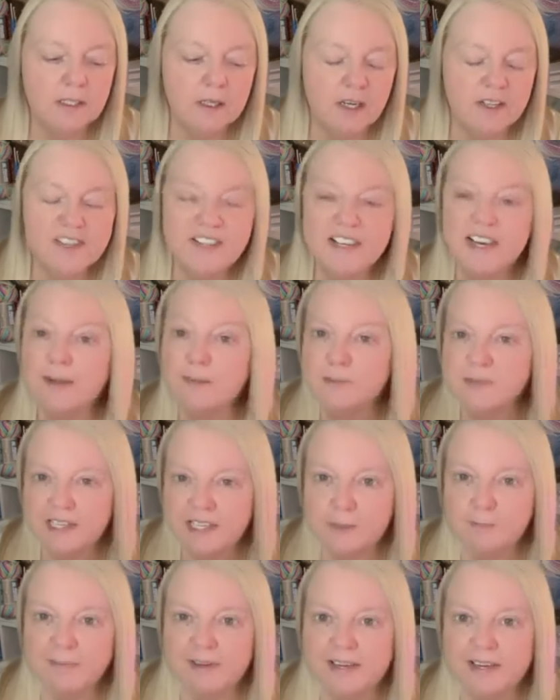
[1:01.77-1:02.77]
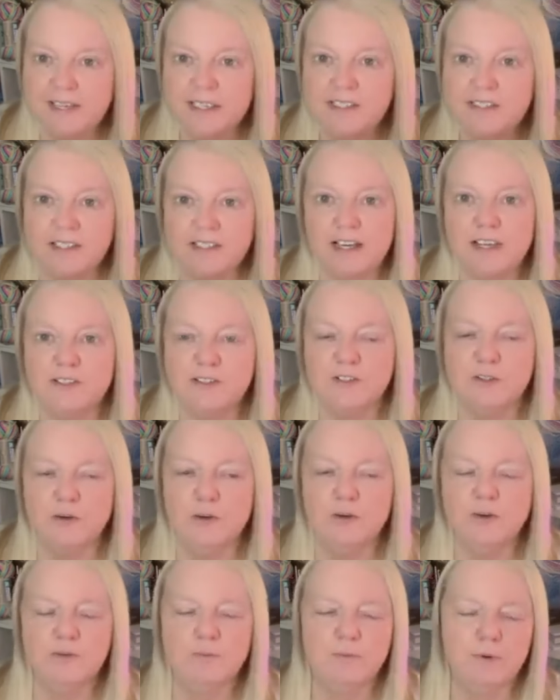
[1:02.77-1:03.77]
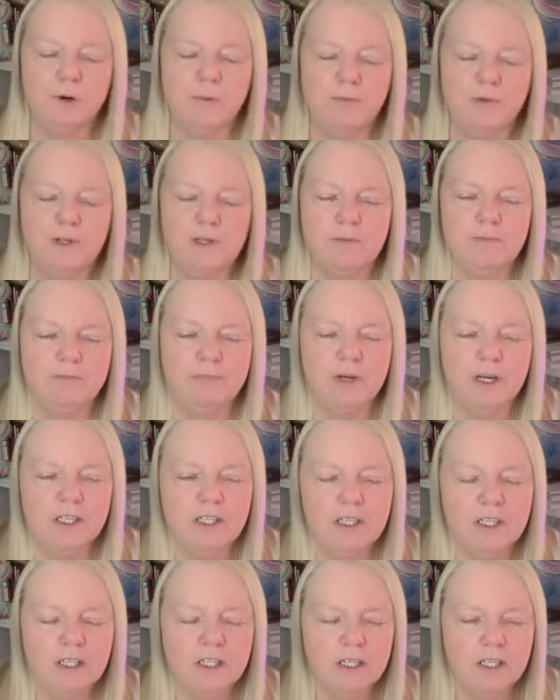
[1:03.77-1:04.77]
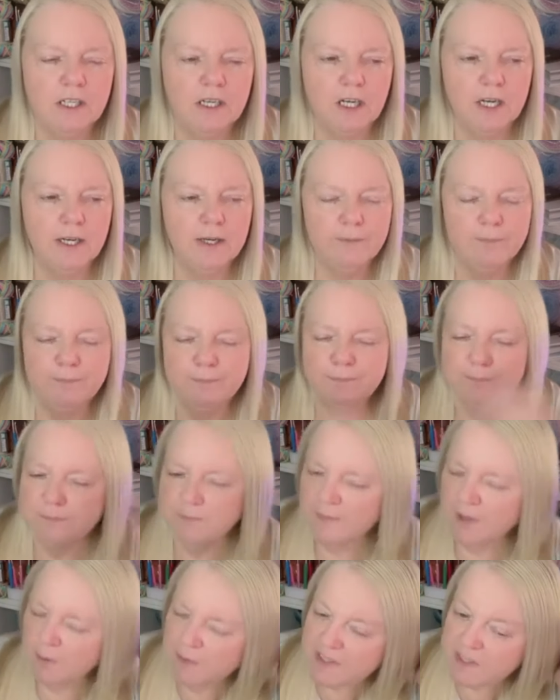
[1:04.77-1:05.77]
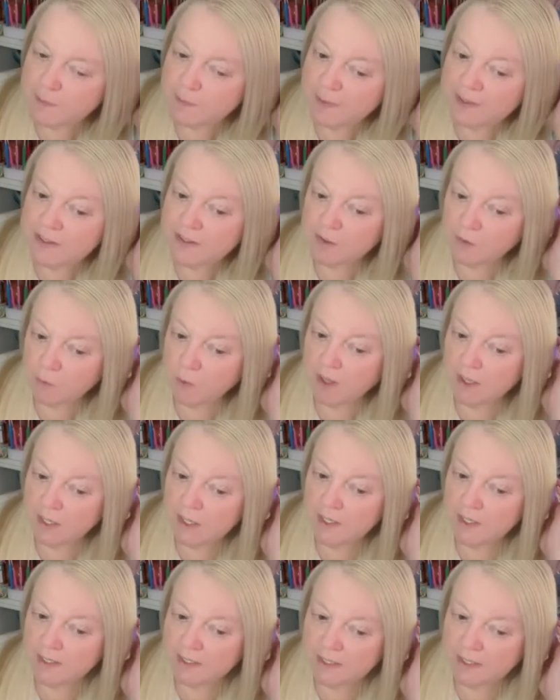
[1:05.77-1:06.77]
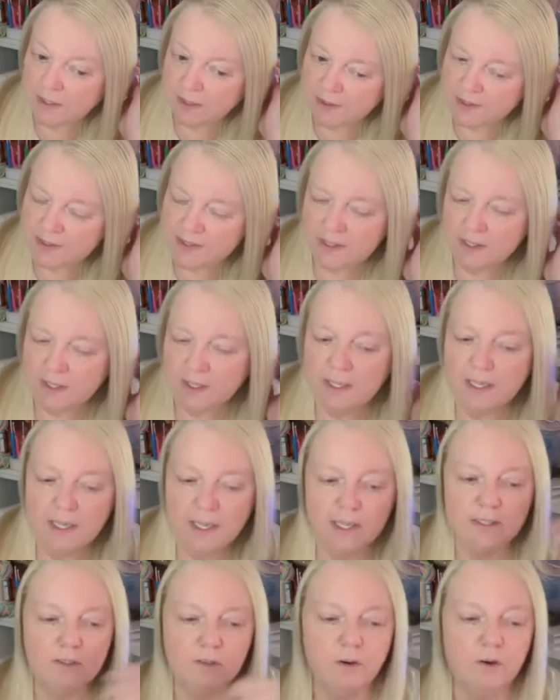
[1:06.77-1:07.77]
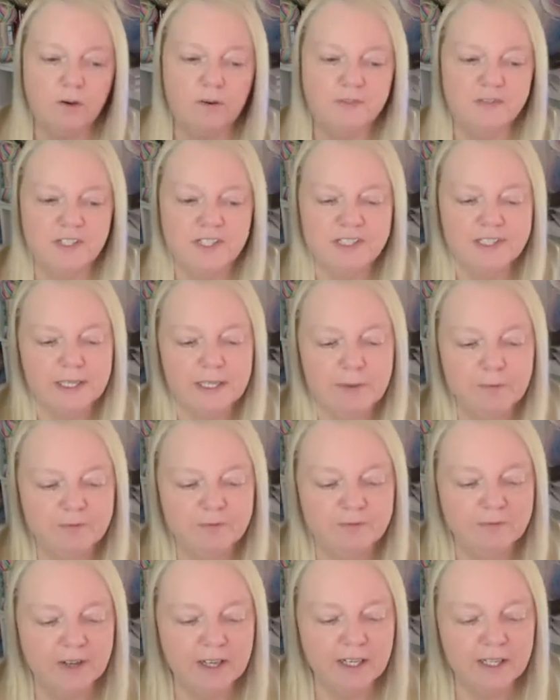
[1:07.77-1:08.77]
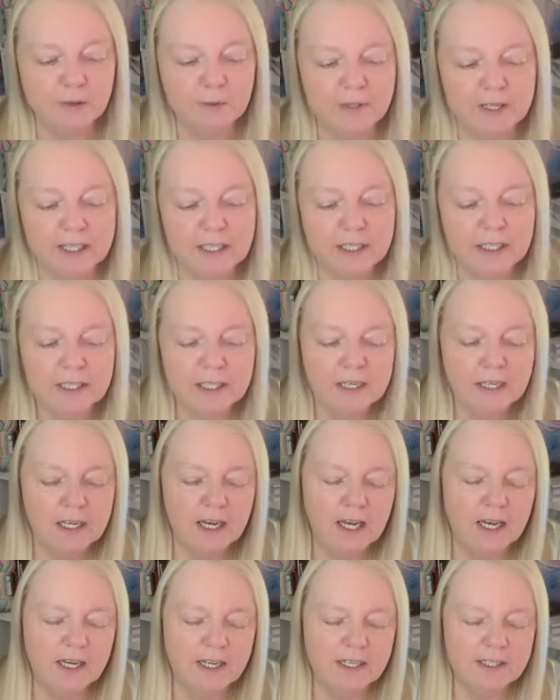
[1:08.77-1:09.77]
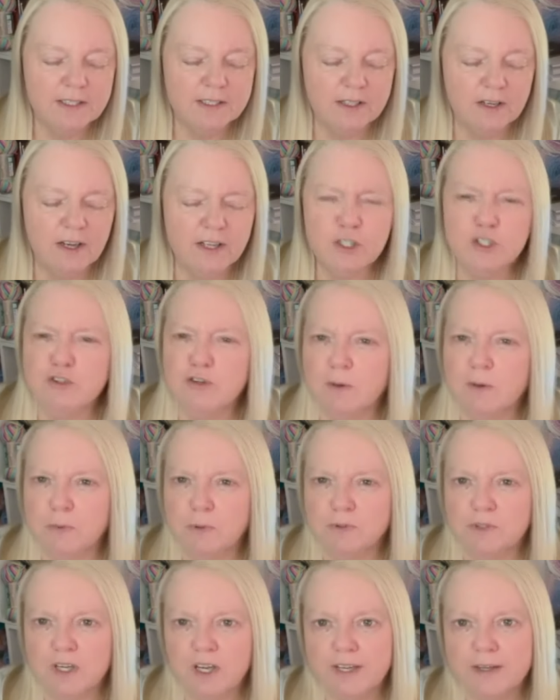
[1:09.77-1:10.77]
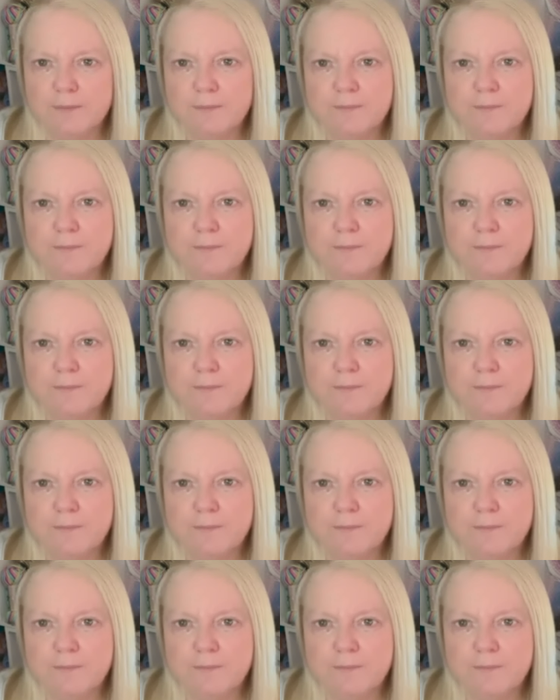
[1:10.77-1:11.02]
I slept in a bit, so that's not a problem, but um, I went to bed quite early last night and got off to sleep fairly quick, and I had a troubled night.